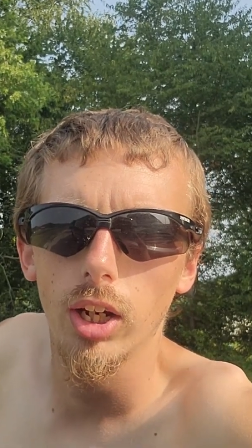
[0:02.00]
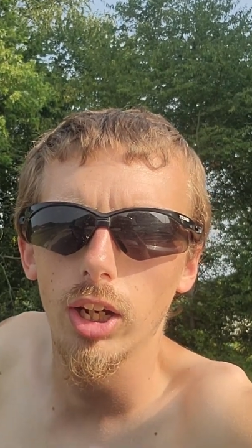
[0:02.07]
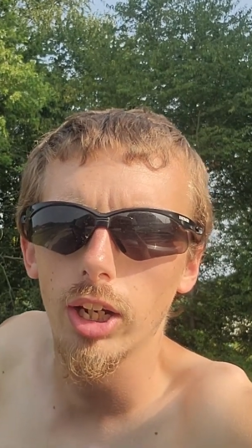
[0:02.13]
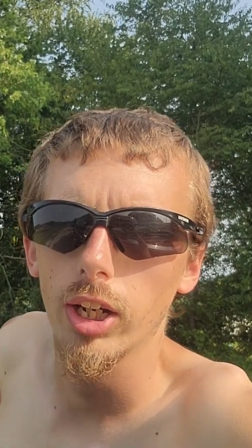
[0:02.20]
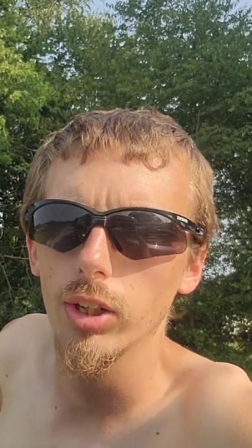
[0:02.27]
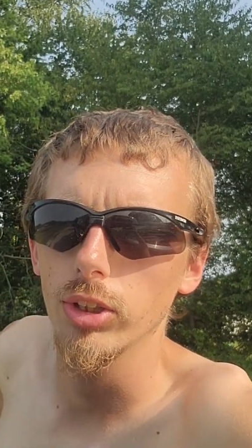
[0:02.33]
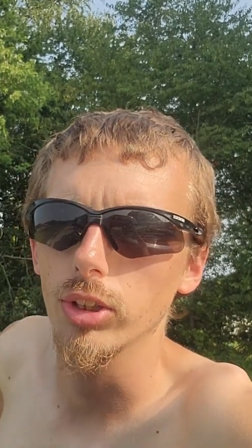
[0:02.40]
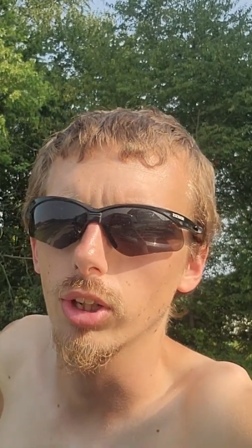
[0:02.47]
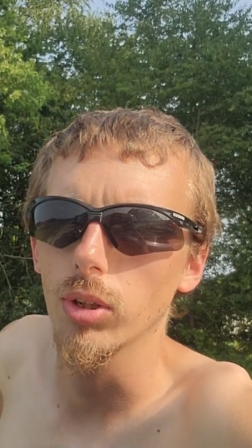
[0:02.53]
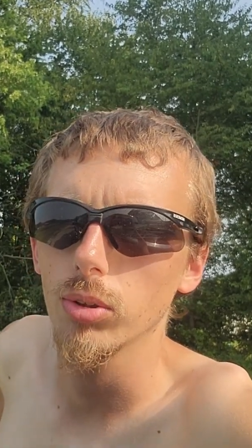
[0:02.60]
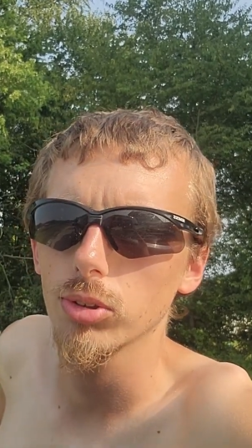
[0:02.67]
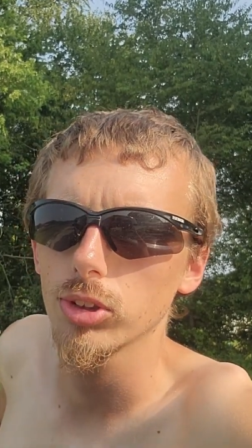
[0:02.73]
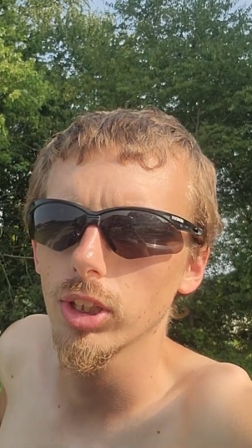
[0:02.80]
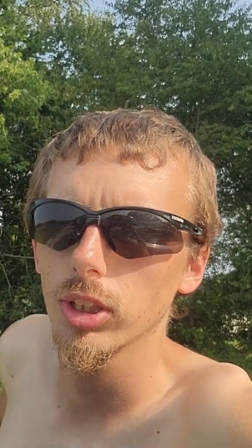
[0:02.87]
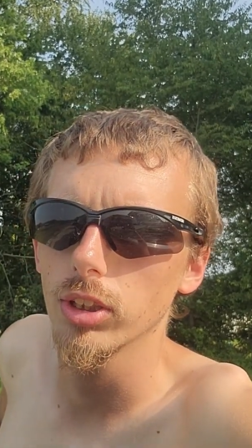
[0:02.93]
Howdy y'all,
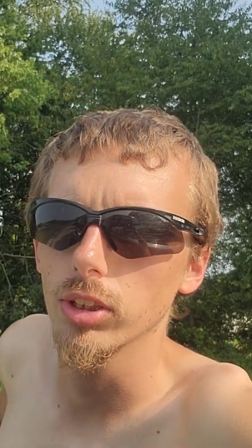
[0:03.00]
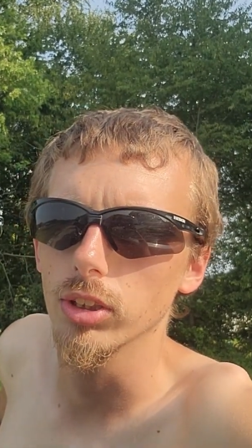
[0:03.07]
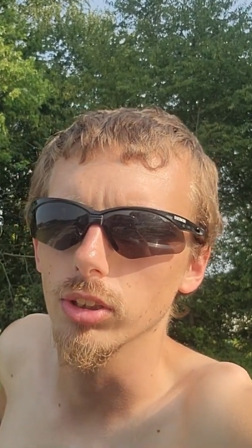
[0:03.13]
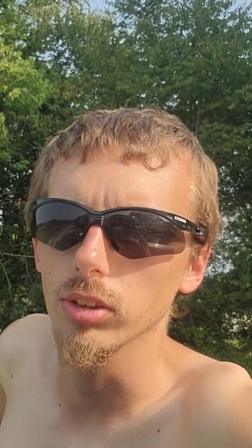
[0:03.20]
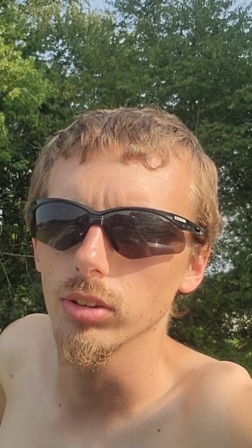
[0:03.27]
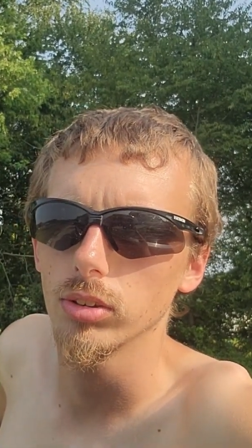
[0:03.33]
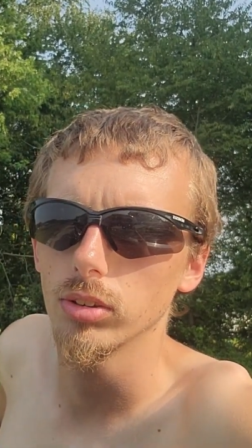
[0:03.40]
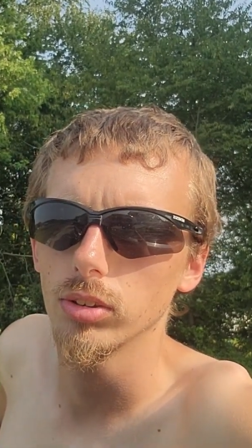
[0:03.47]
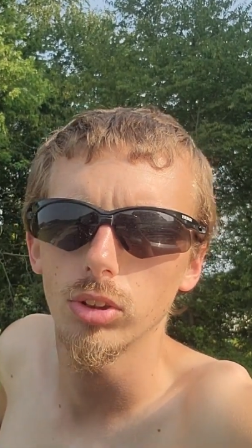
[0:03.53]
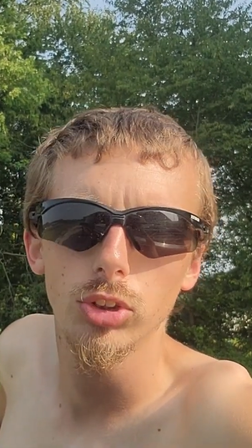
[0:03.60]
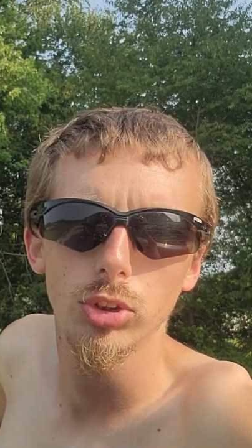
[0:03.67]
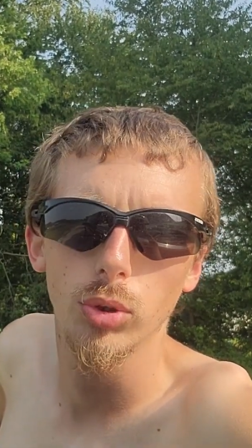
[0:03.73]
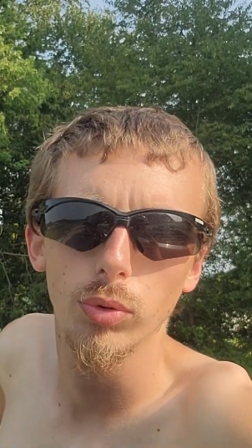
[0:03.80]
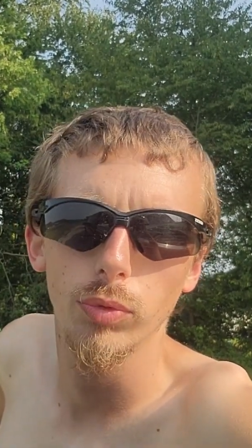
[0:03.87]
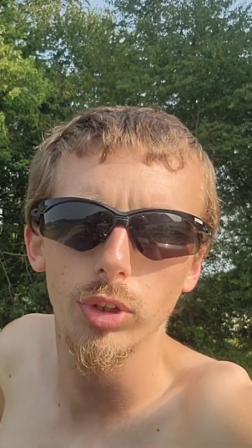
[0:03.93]
just got a
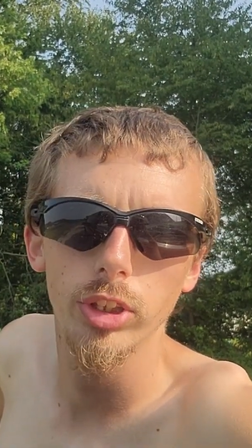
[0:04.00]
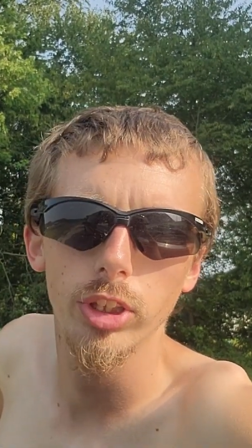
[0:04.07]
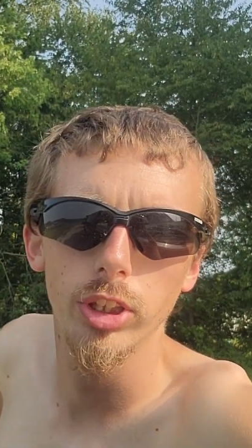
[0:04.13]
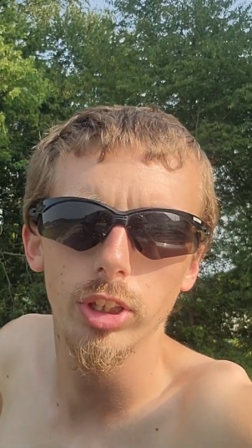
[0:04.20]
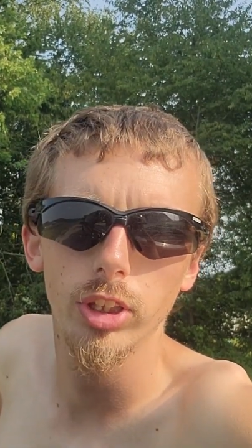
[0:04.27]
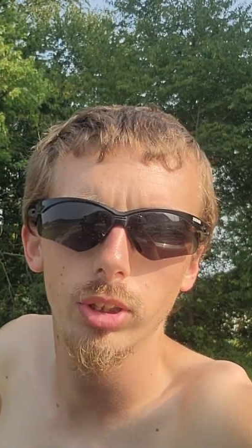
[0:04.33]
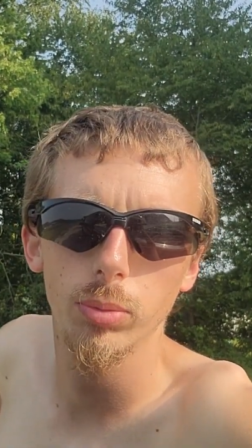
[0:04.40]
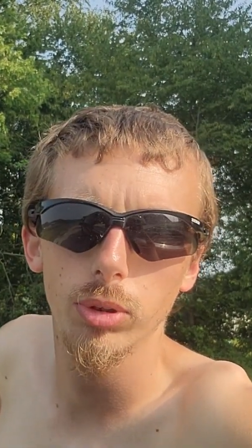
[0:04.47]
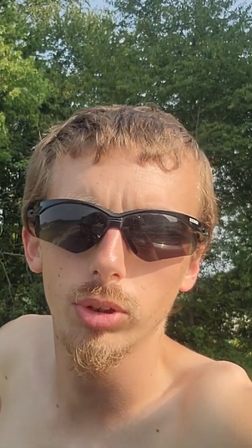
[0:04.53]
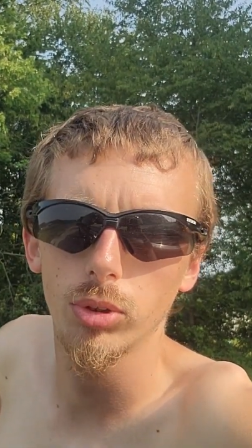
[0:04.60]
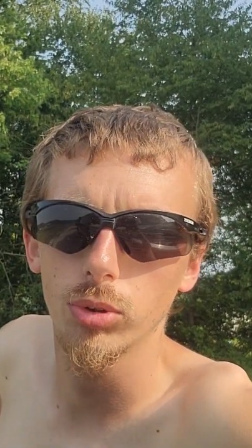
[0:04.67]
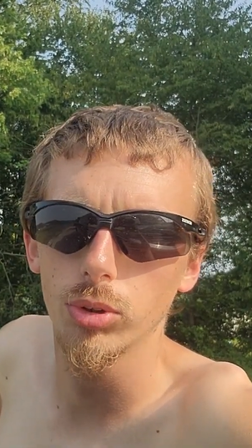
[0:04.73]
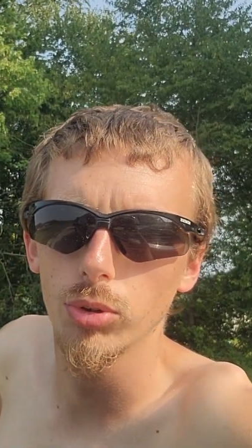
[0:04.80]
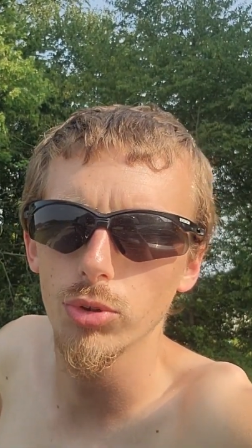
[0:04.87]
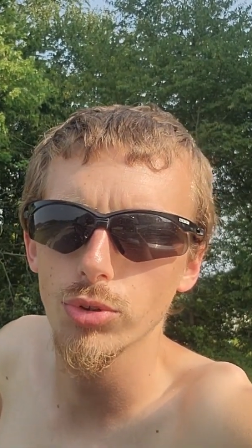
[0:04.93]
short video here with a little
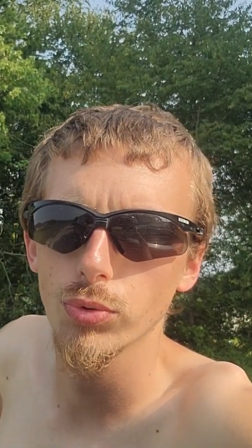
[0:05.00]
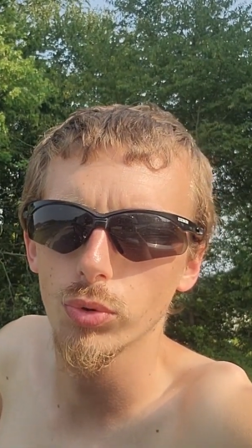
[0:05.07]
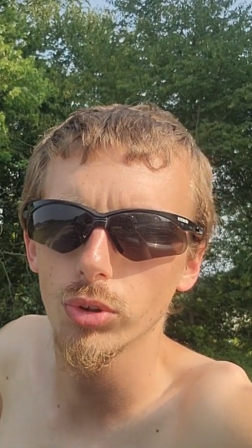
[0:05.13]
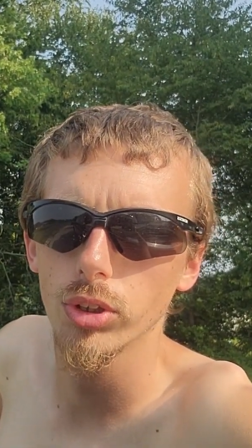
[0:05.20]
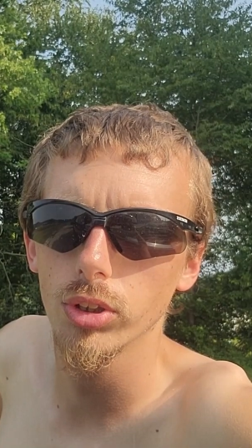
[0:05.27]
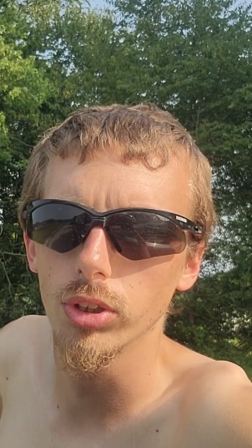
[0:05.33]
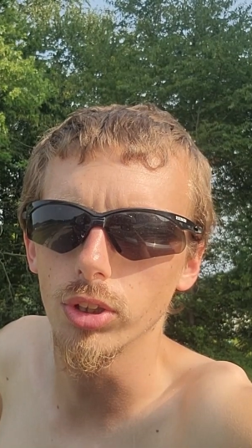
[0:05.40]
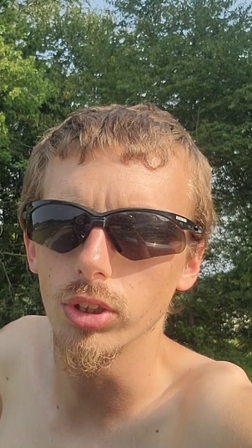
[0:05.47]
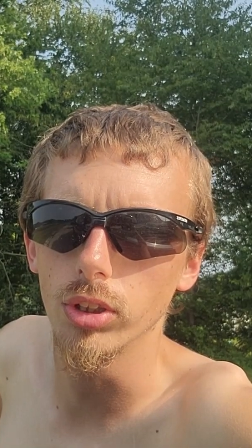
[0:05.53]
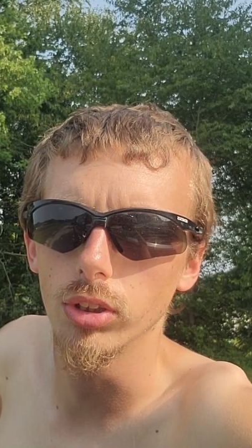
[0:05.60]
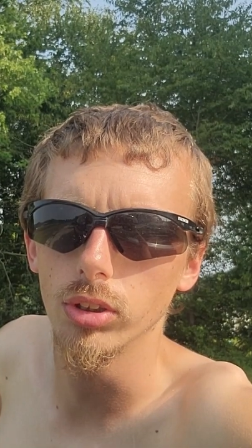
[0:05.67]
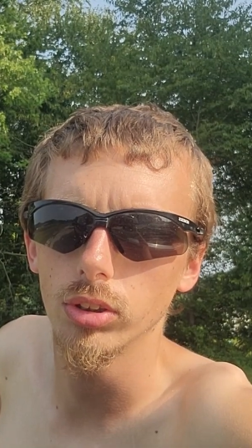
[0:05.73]
news for you and uh,